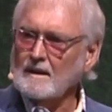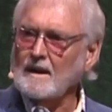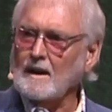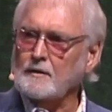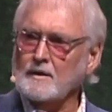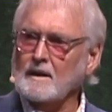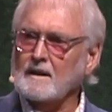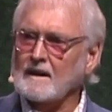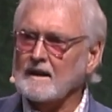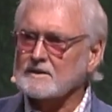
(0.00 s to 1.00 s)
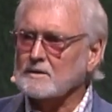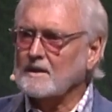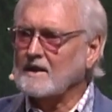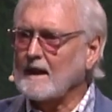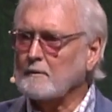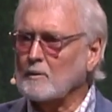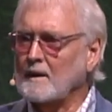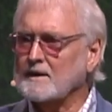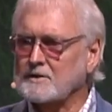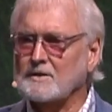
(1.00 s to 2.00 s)
If you need to take a short time of
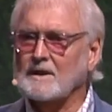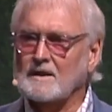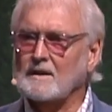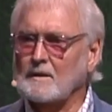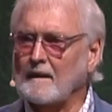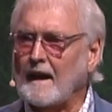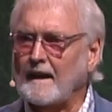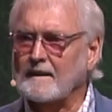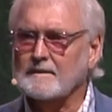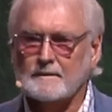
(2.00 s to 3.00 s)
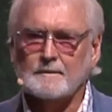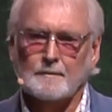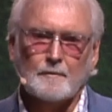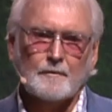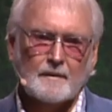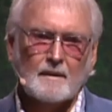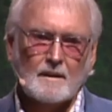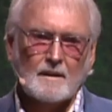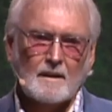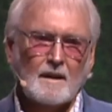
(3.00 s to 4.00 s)
rest, you need to do that.
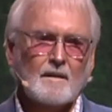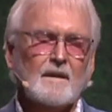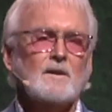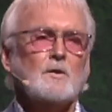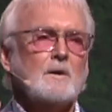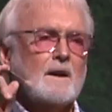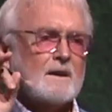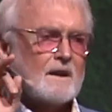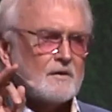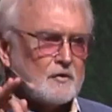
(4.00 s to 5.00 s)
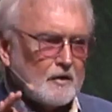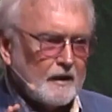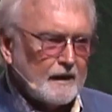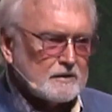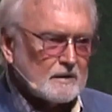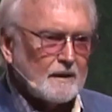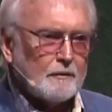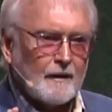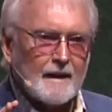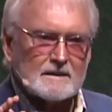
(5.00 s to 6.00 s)
Then you need to intentionally
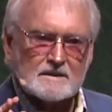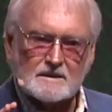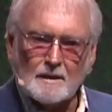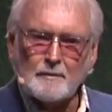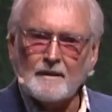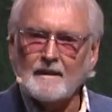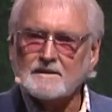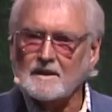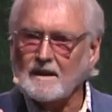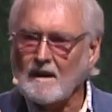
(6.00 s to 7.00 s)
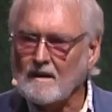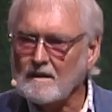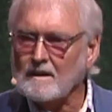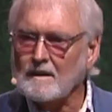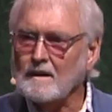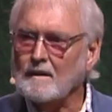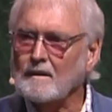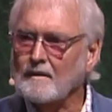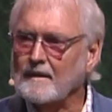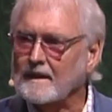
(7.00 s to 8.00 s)
find something that's in awe
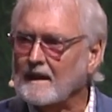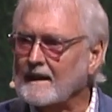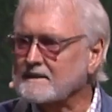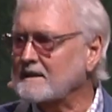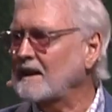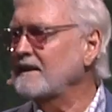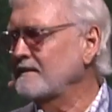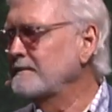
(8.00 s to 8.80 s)
that God's done.